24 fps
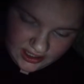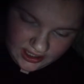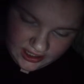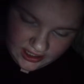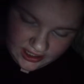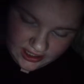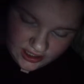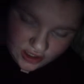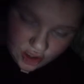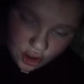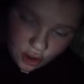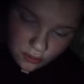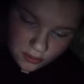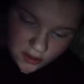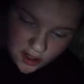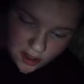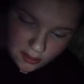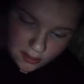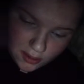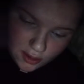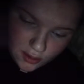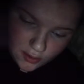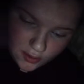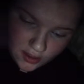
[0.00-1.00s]
it is
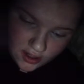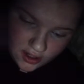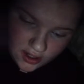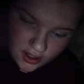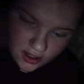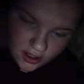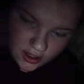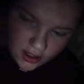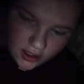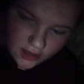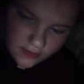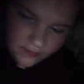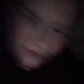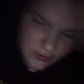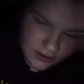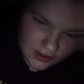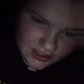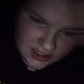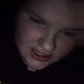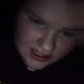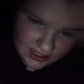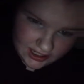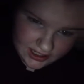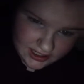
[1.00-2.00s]
homecoming week for
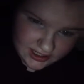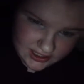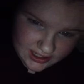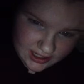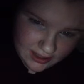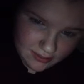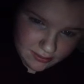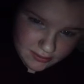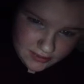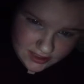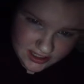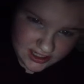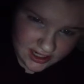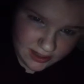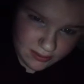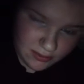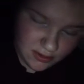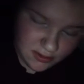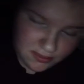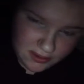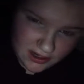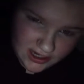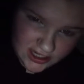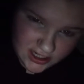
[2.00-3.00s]
the second time, this time
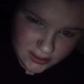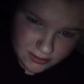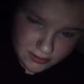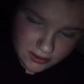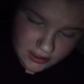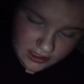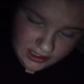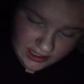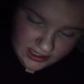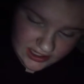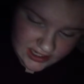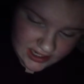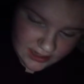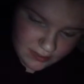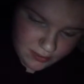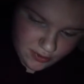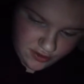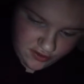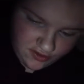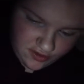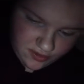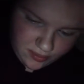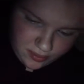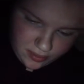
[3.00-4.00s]
with basketball, last time
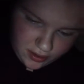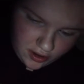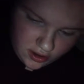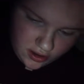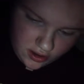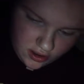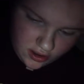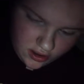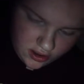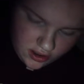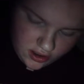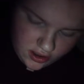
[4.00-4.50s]
with football.